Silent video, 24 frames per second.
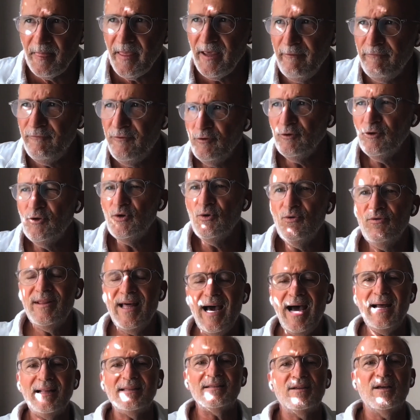if you do
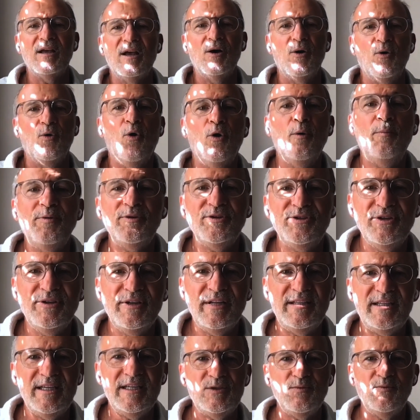that,
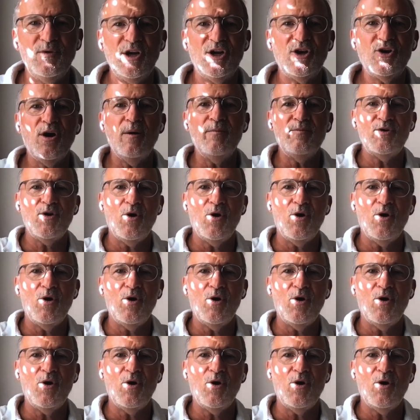opportunities will come